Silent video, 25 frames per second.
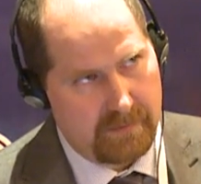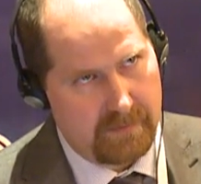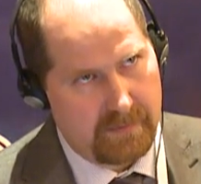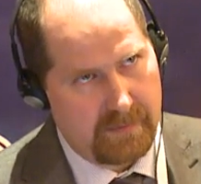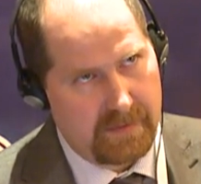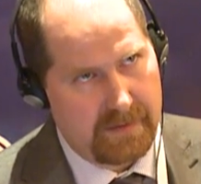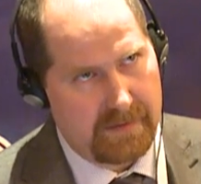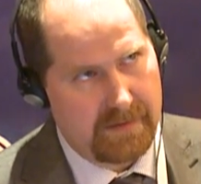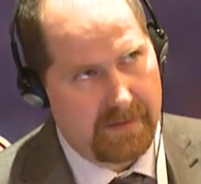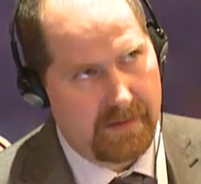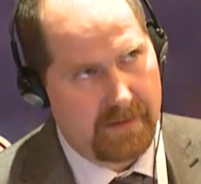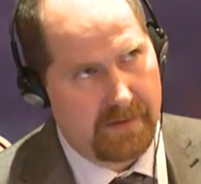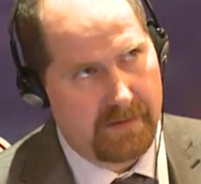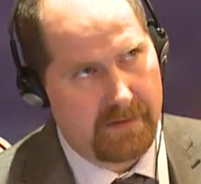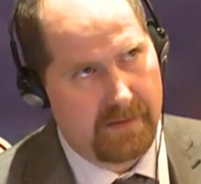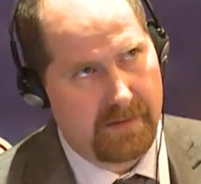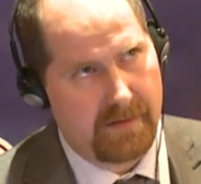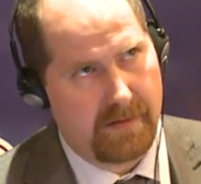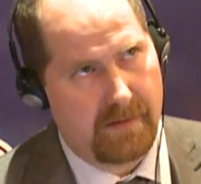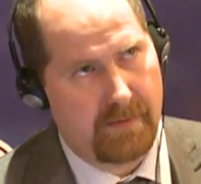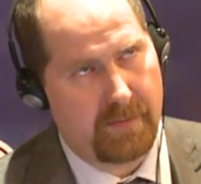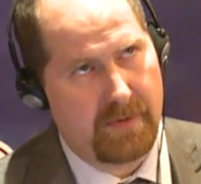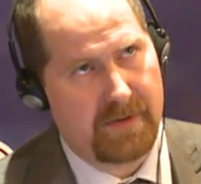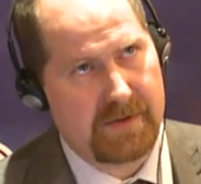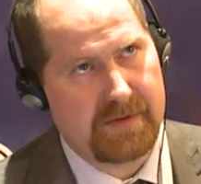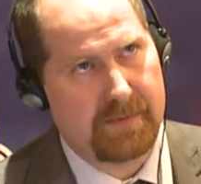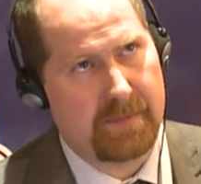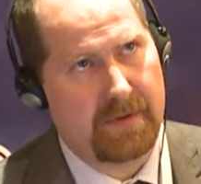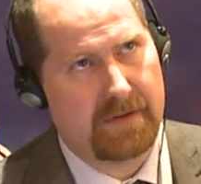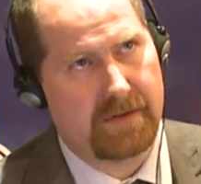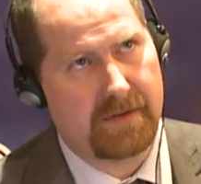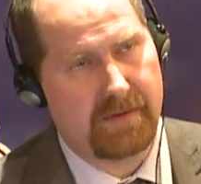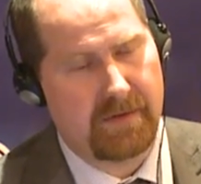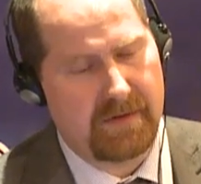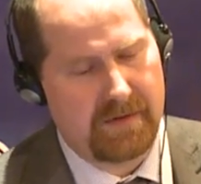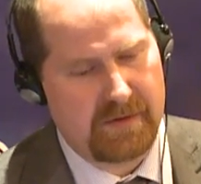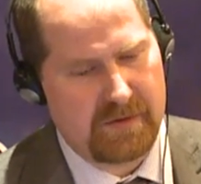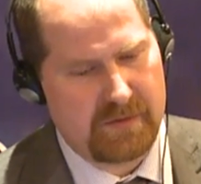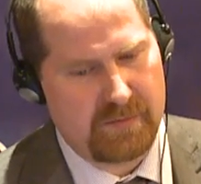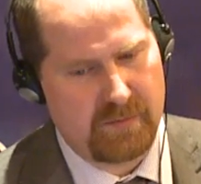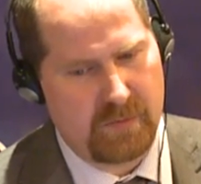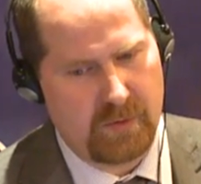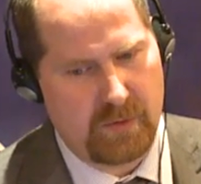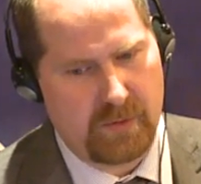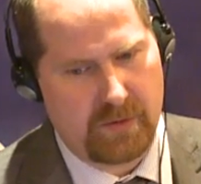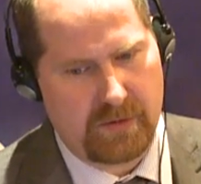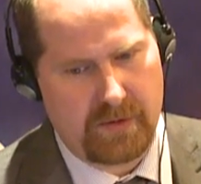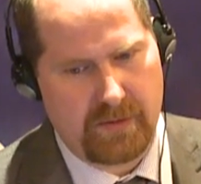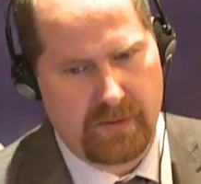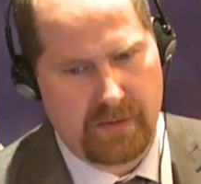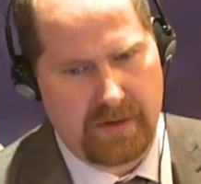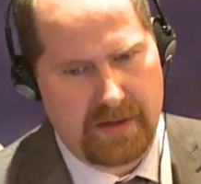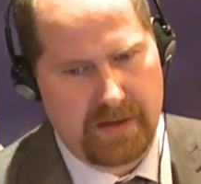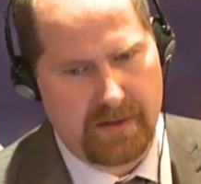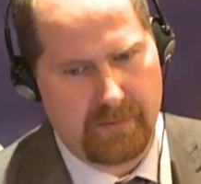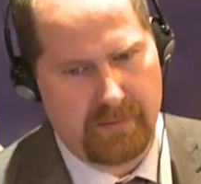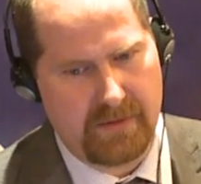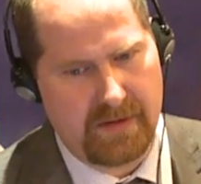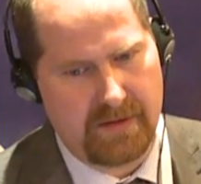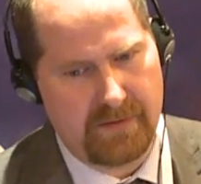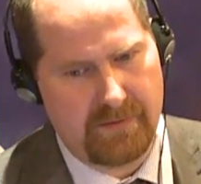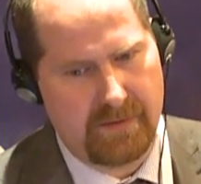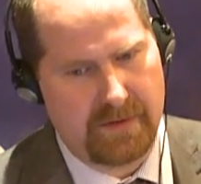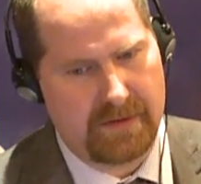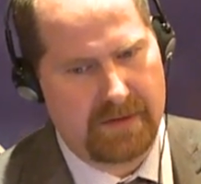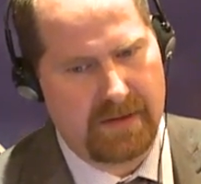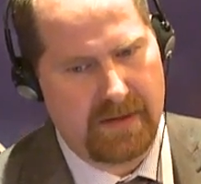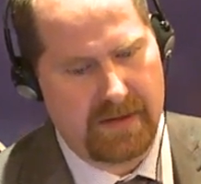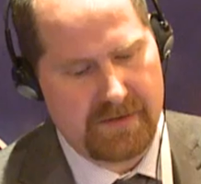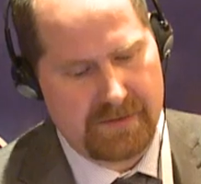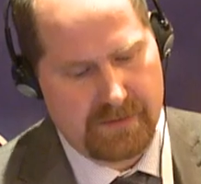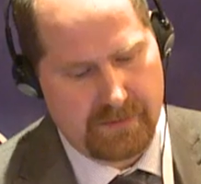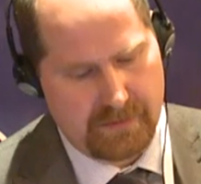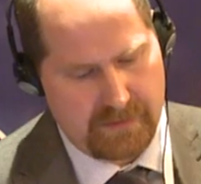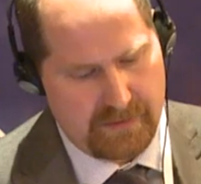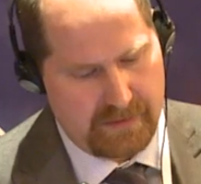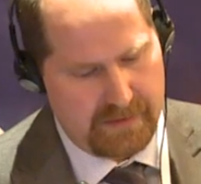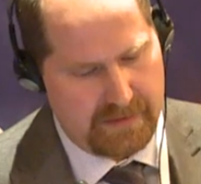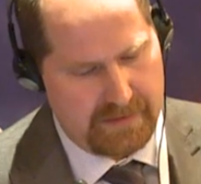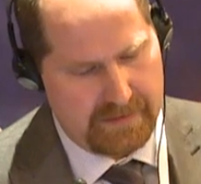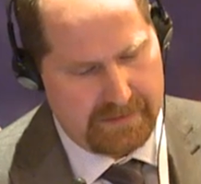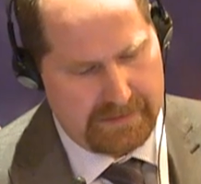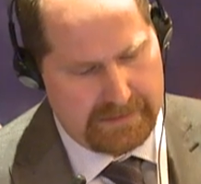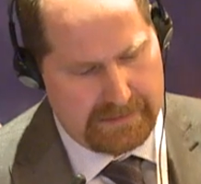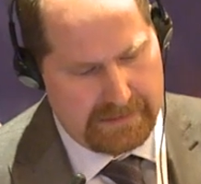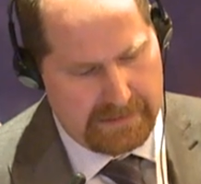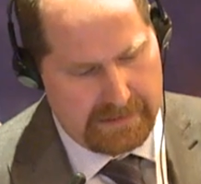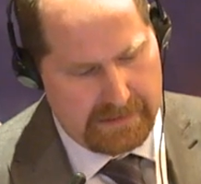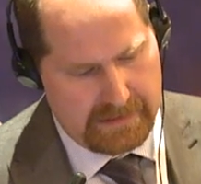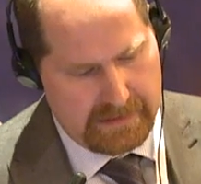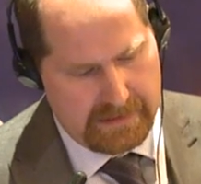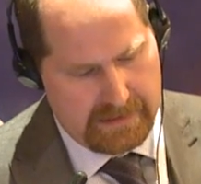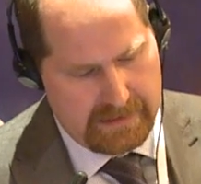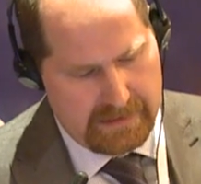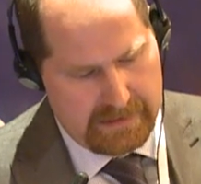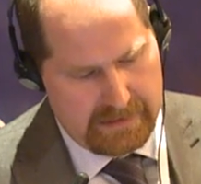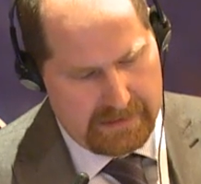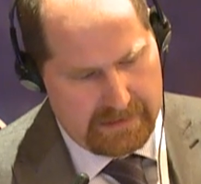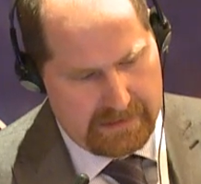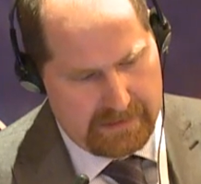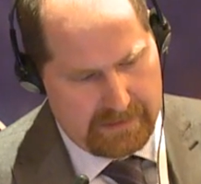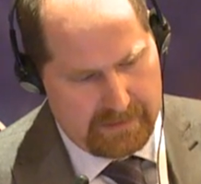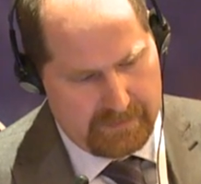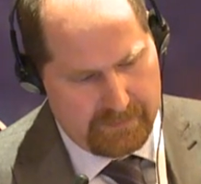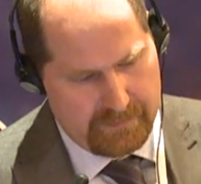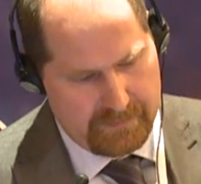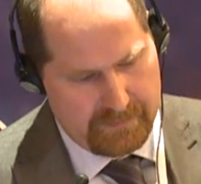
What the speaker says: in their perspective, it is more crime advertised online. I